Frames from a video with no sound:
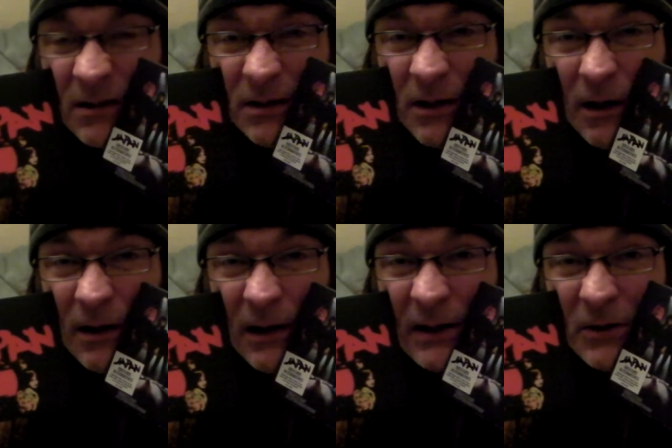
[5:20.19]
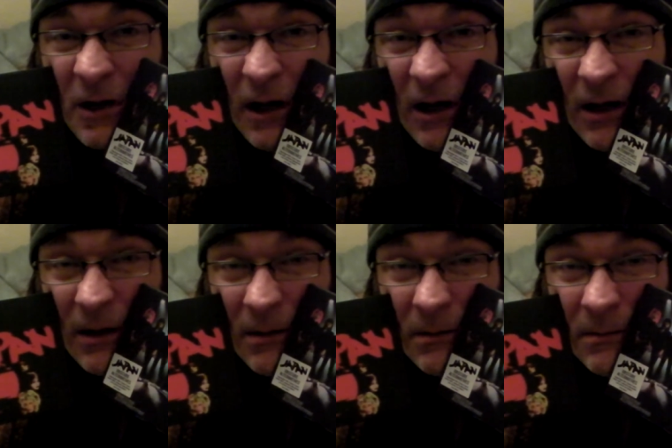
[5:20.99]
God, I don't know,
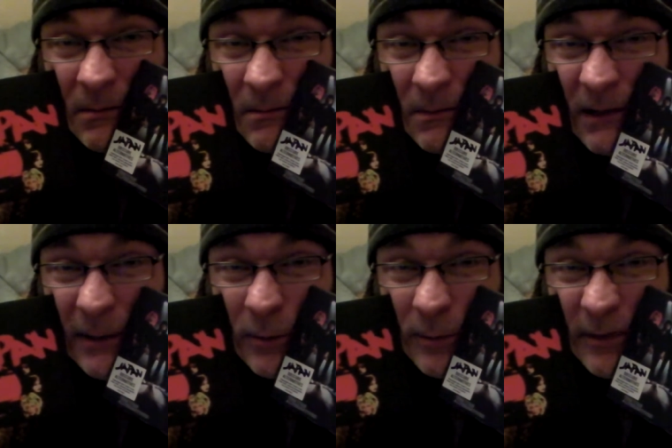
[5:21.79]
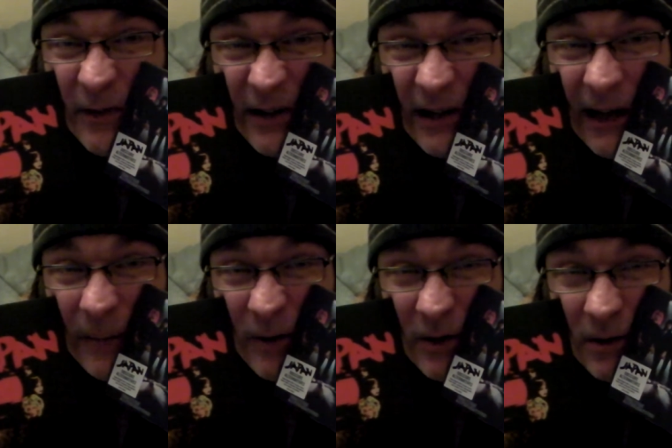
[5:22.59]
he wouldn't be very
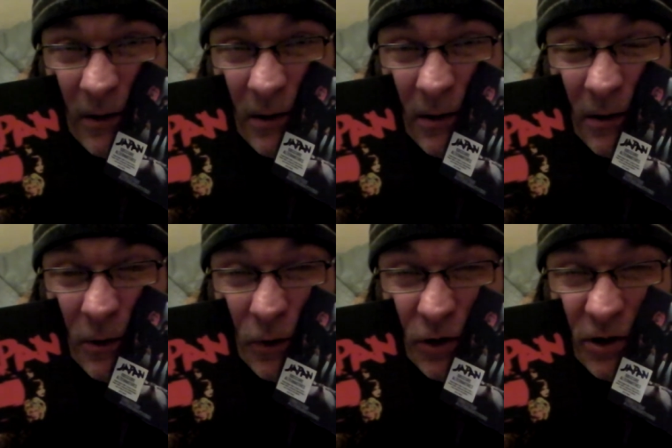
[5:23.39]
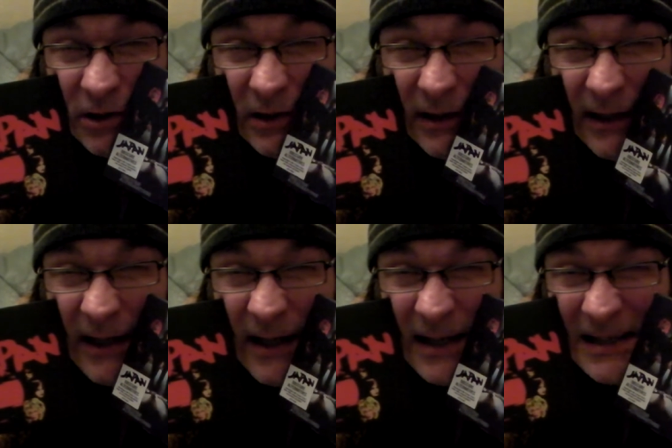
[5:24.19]
happy, because he
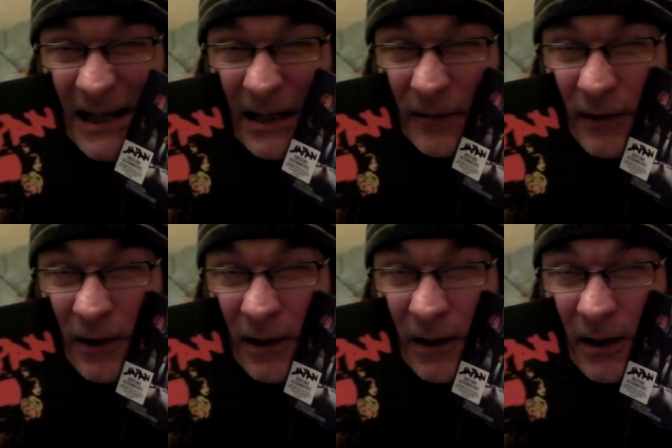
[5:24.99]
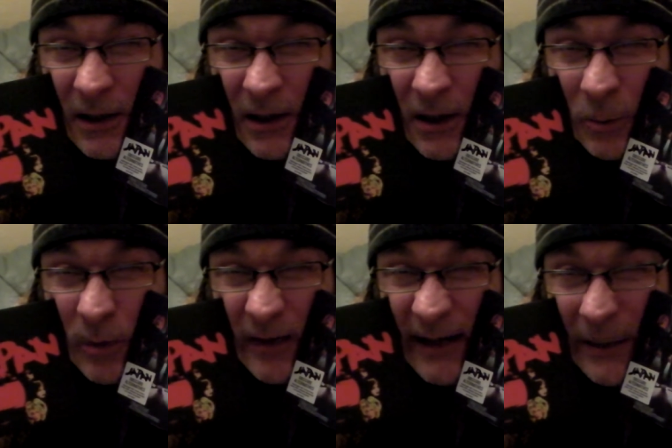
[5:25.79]
hates anything
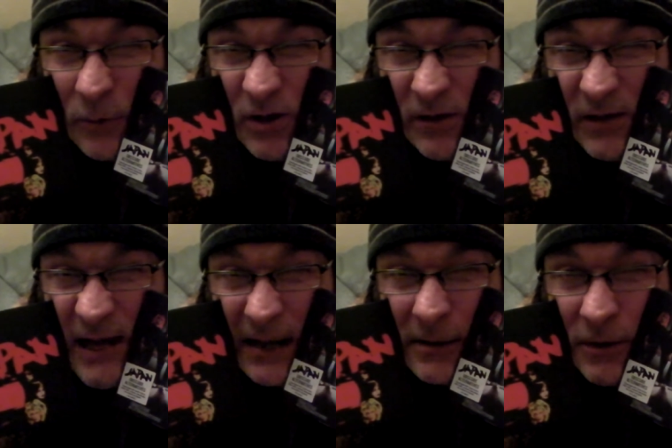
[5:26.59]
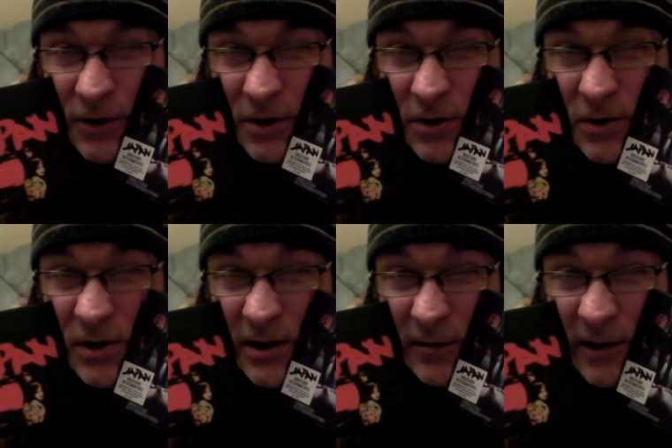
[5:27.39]
with an ounce of talent, doesn't
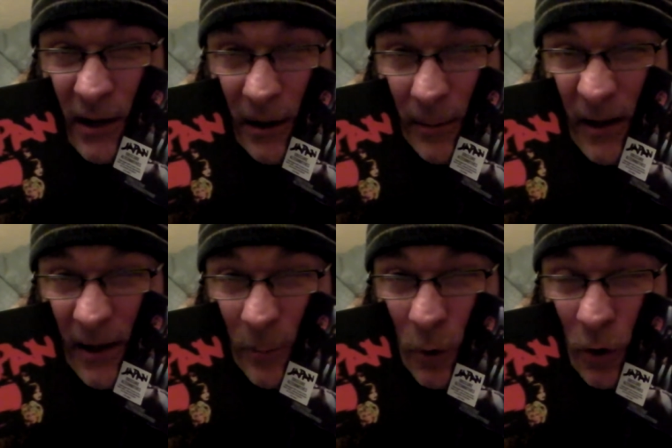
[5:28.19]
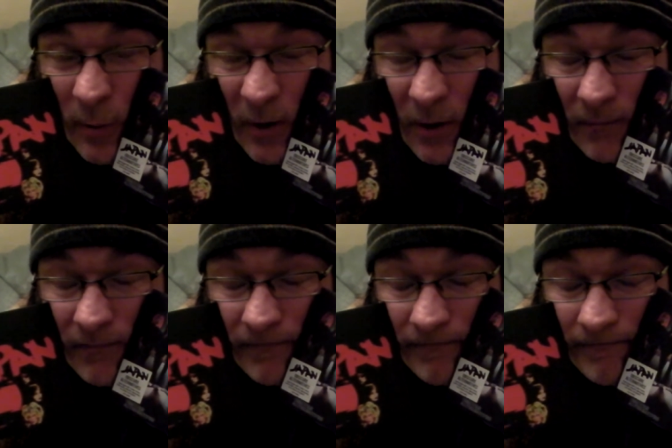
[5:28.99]
he really, Pete Waterman?
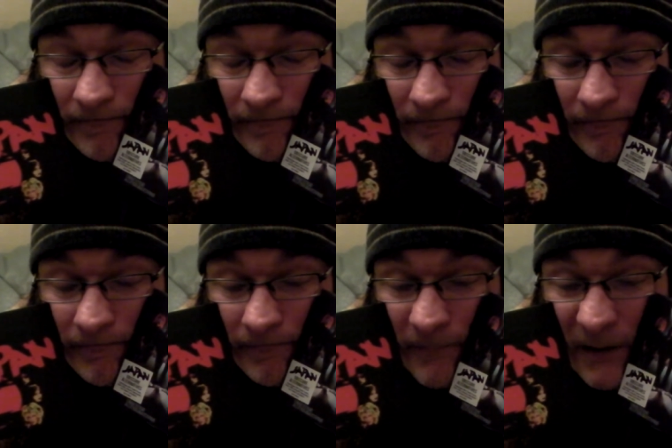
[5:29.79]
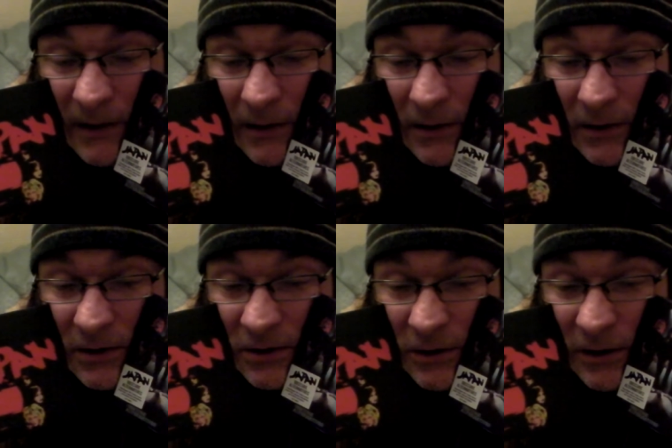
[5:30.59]
Hmm,
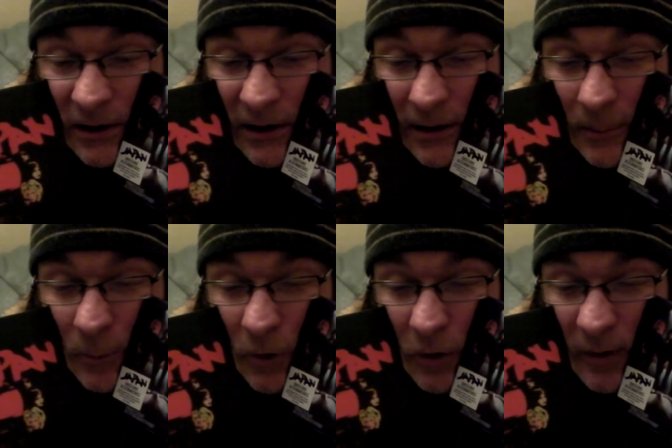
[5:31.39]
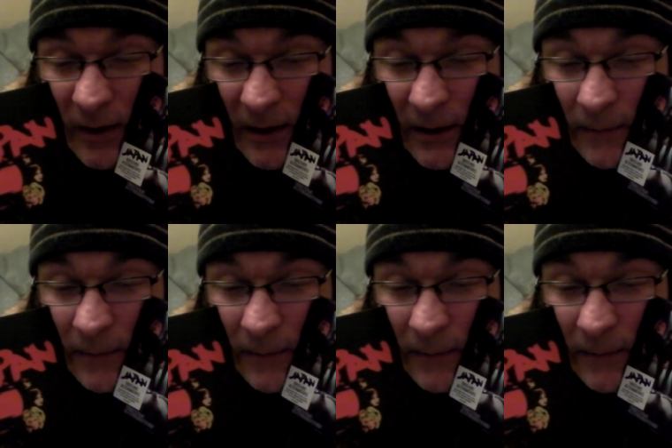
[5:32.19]
stock and Waterman, eh?